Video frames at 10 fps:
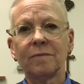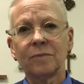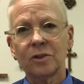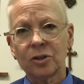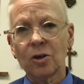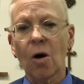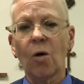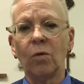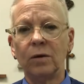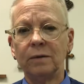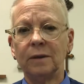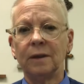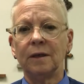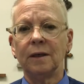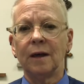So,
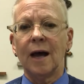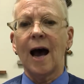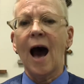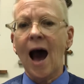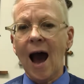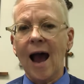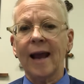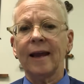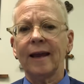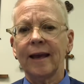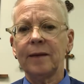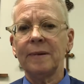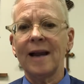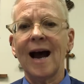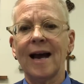I had
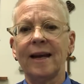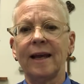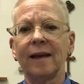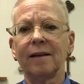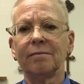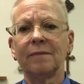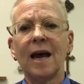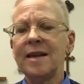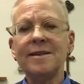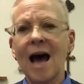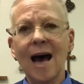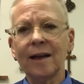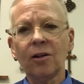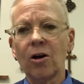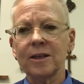been hiding, not
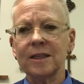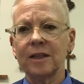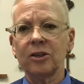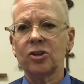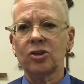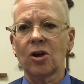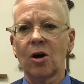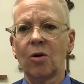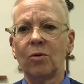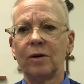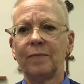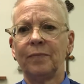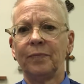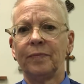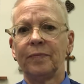lost in the snow,
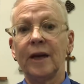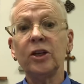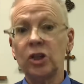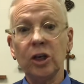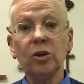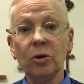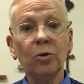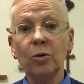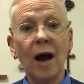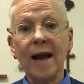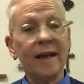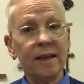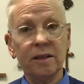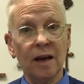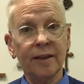and she knew I
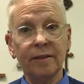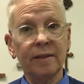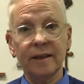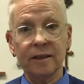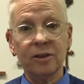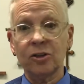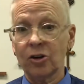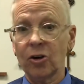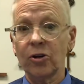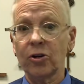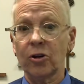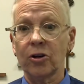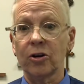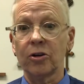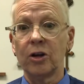had done this to hurt
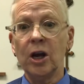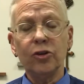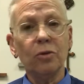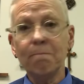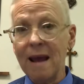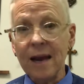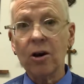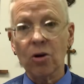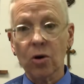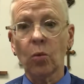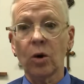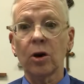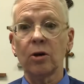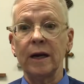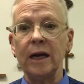her, to make her
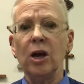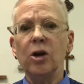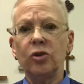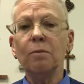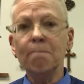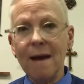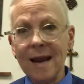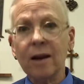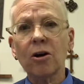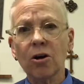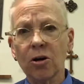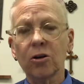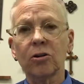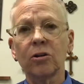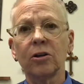worry, to make
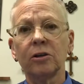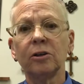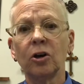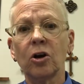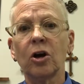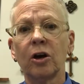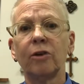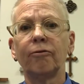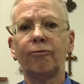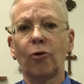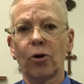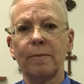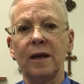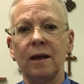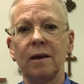her look for
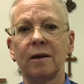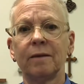me.